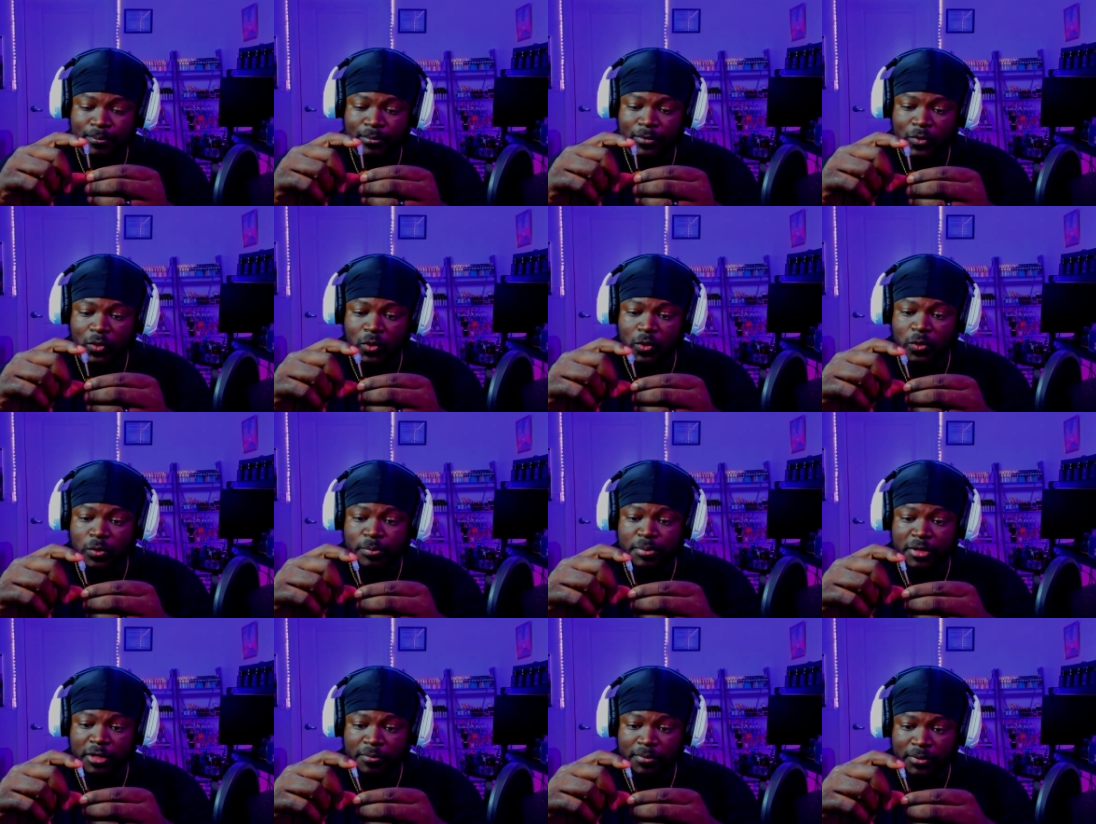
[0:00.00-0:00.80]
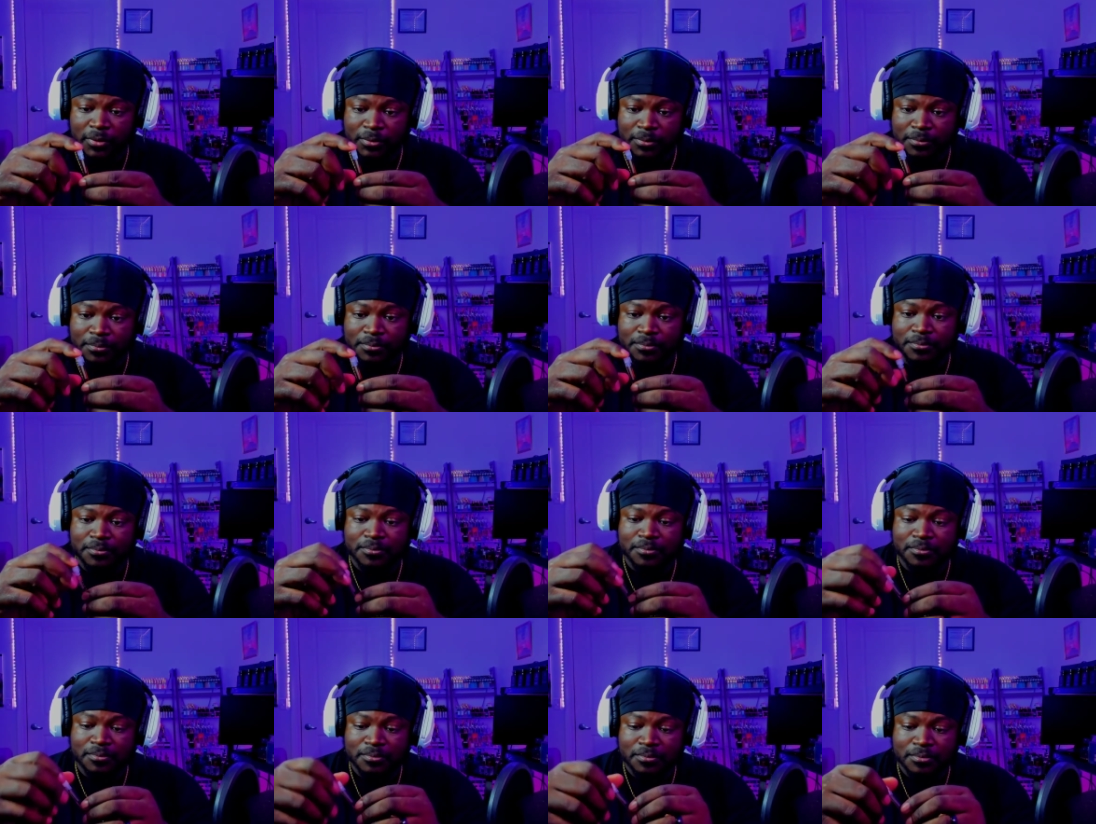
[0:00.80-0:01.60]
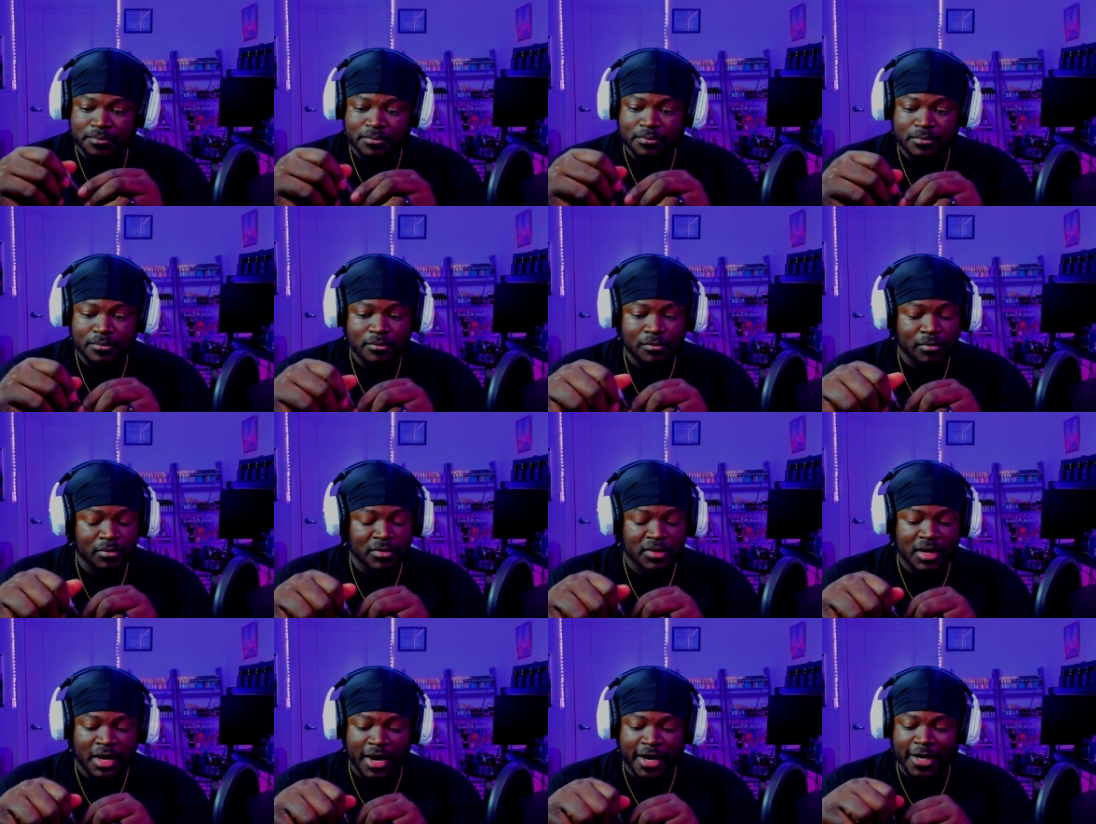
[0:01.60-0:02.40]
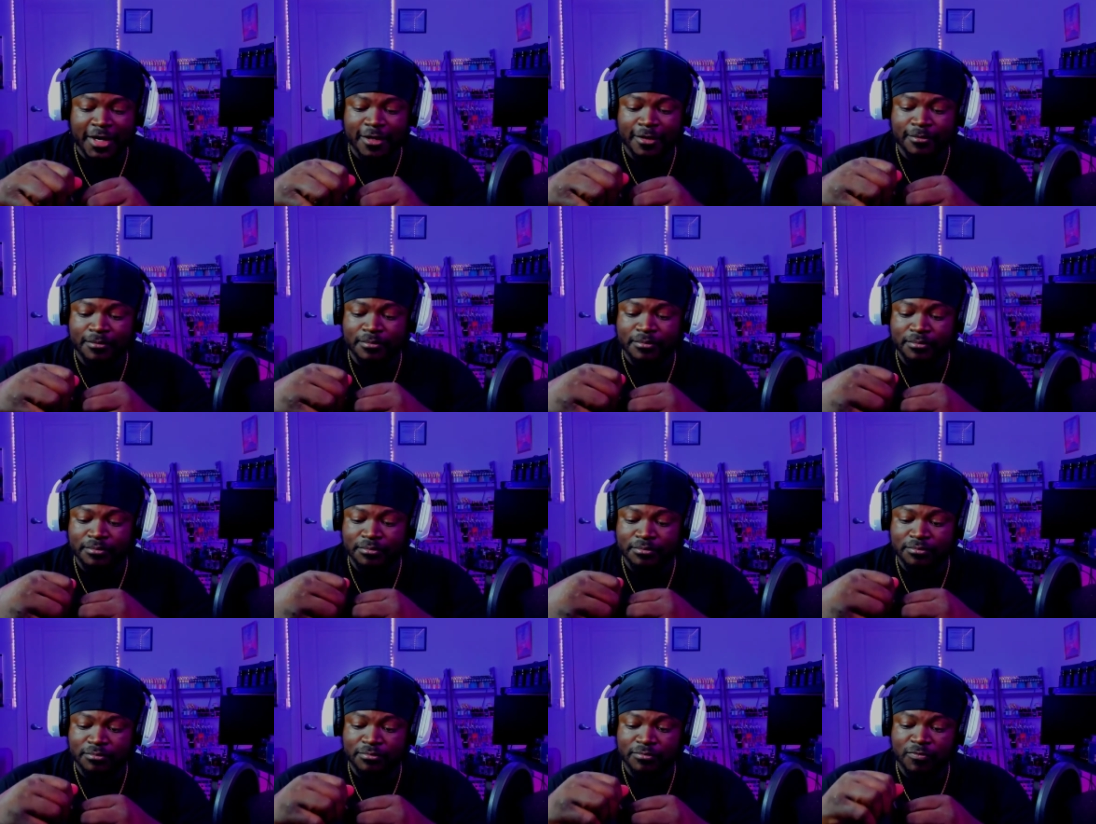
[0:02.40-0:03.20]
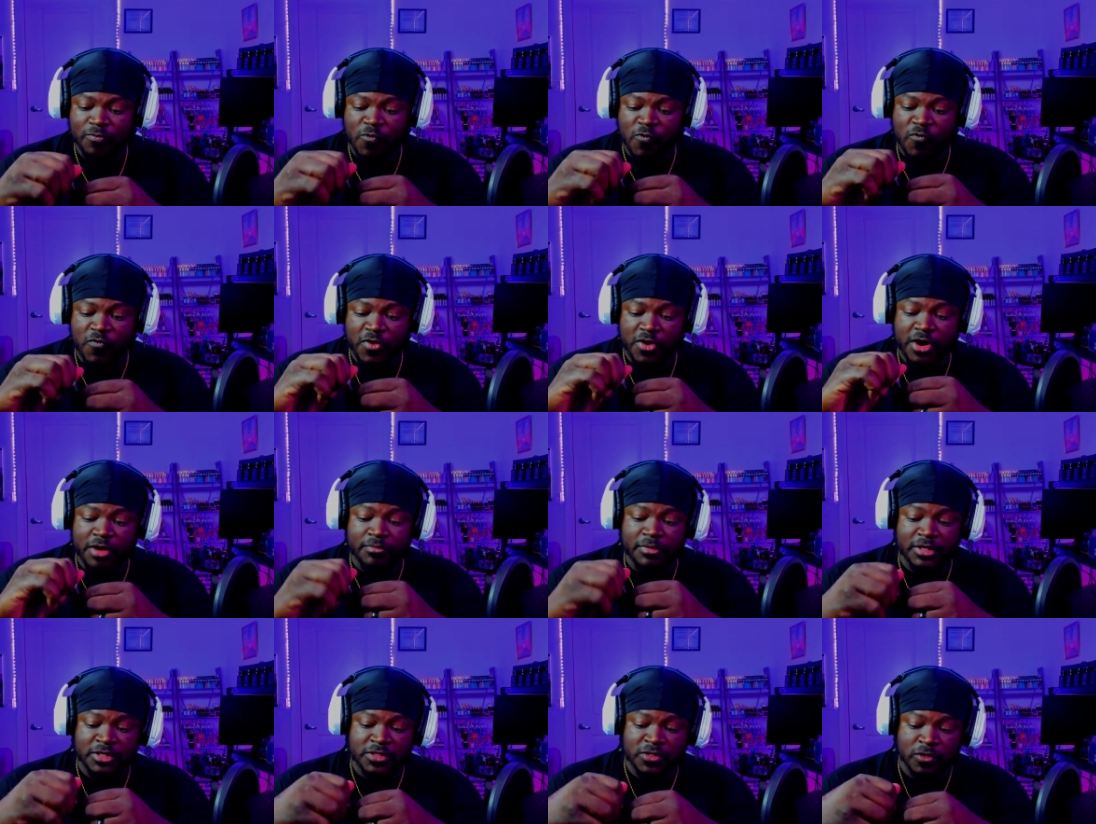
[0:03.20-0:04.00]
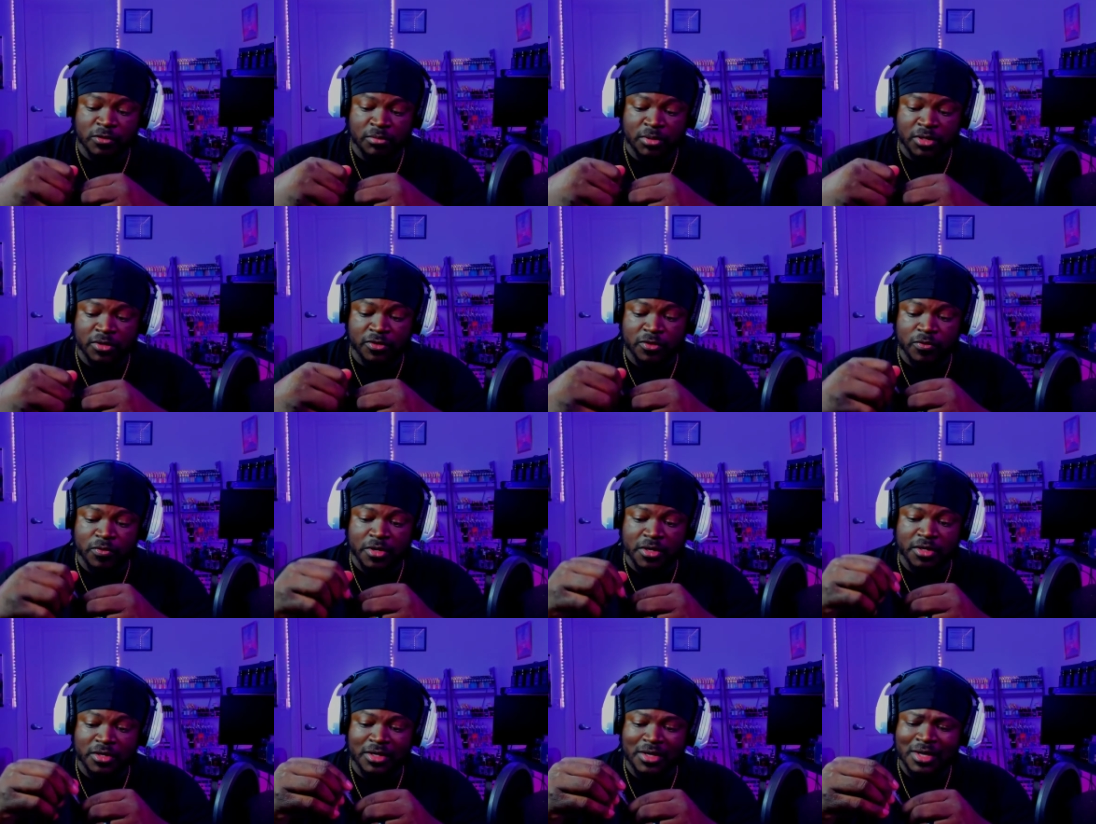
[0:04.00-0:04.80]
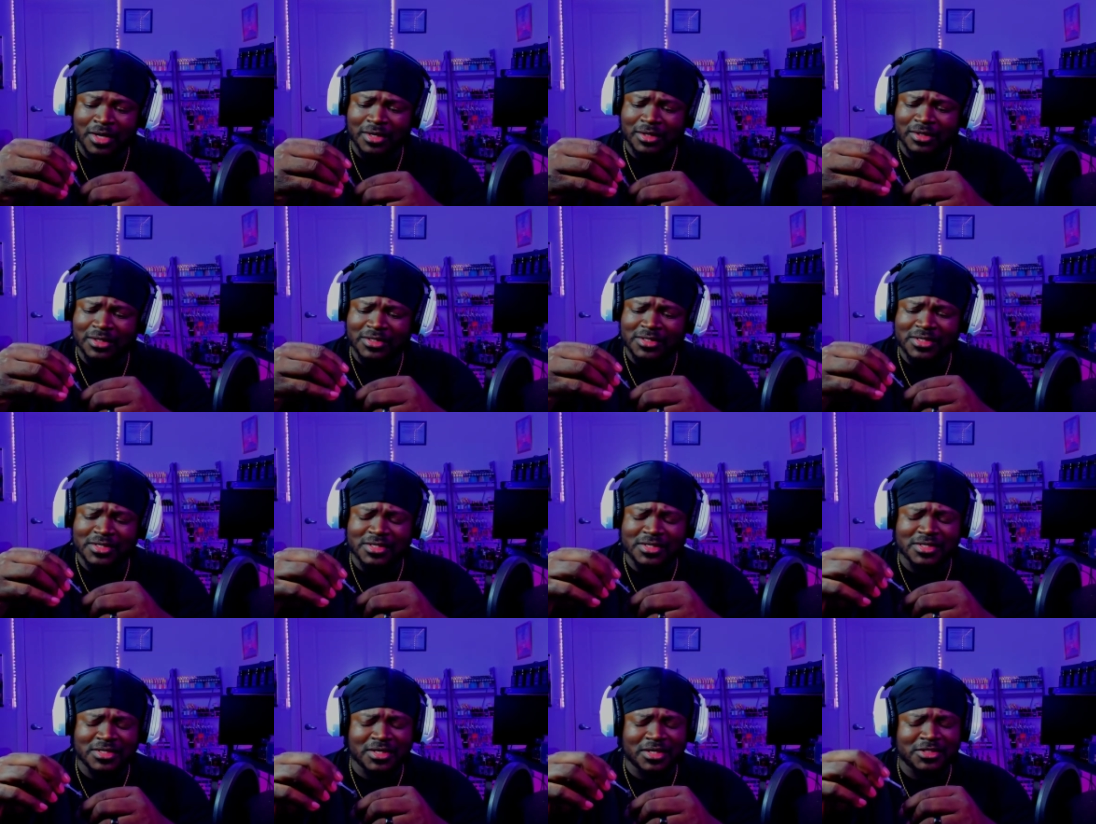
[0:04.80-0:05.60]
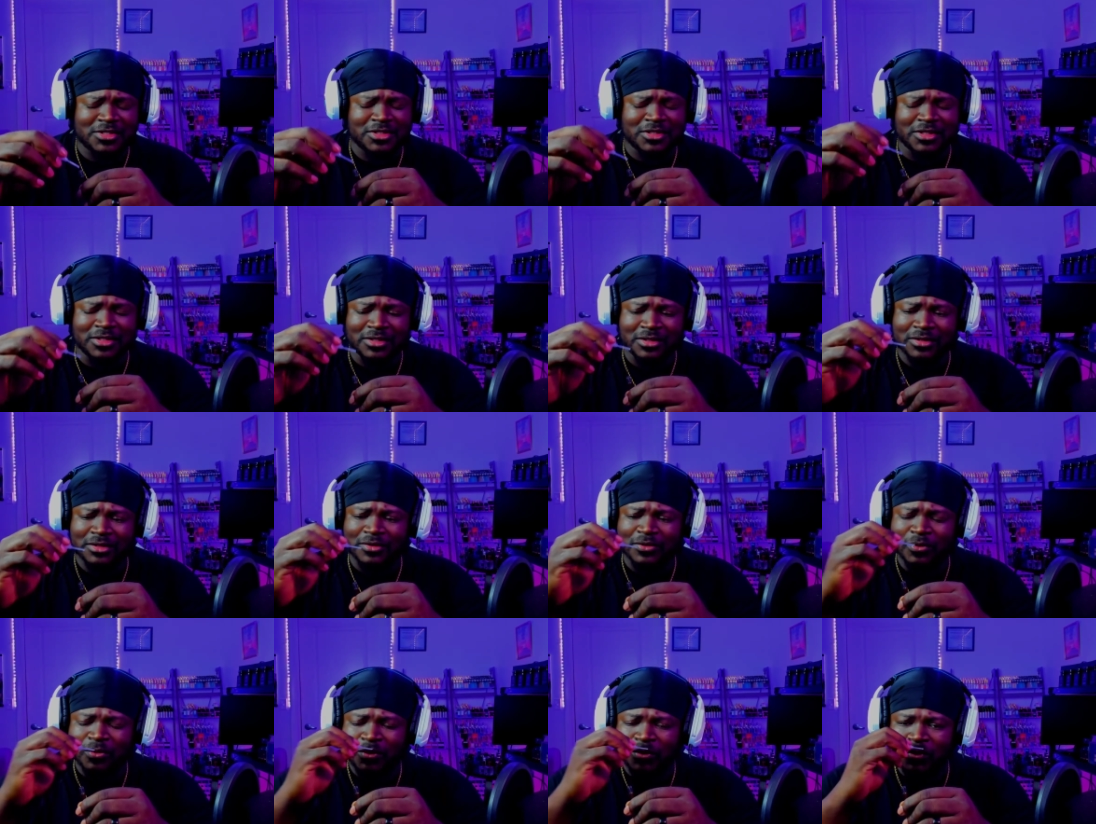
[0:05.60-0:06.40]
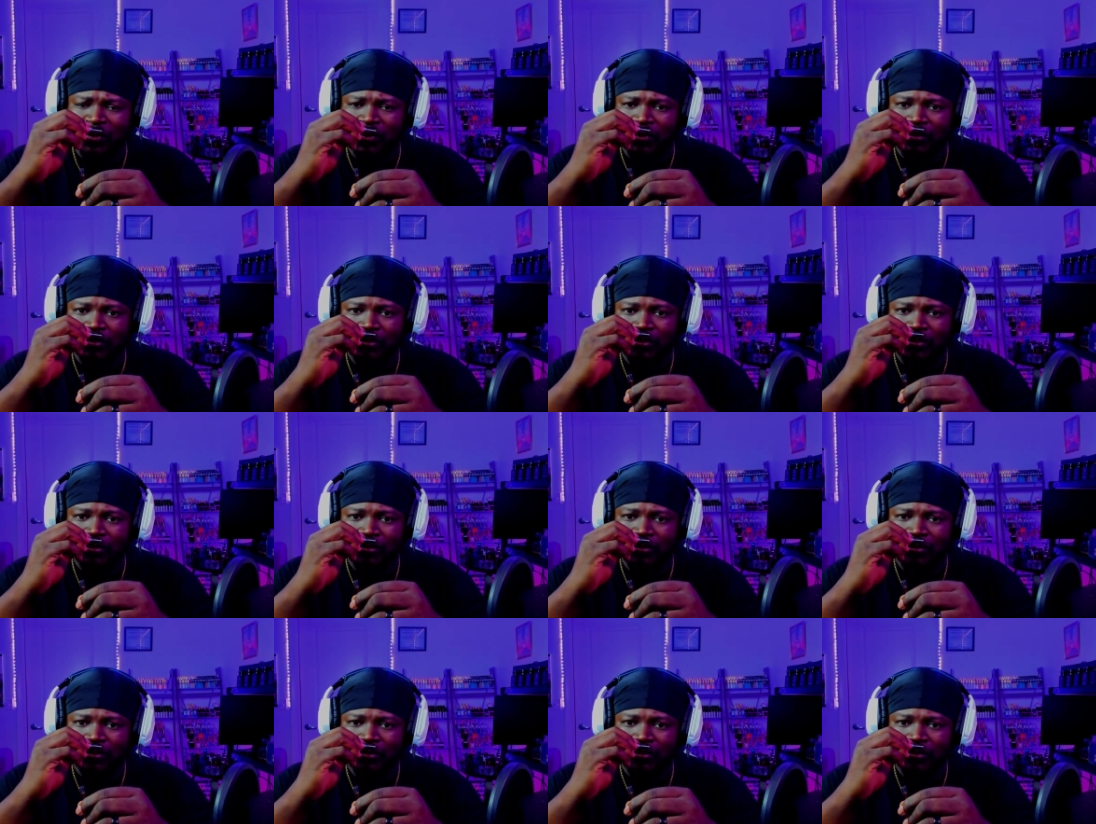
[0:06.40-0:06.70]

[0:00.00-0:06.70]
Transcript: Oud people, I am very much so blown away. This is such a good oud.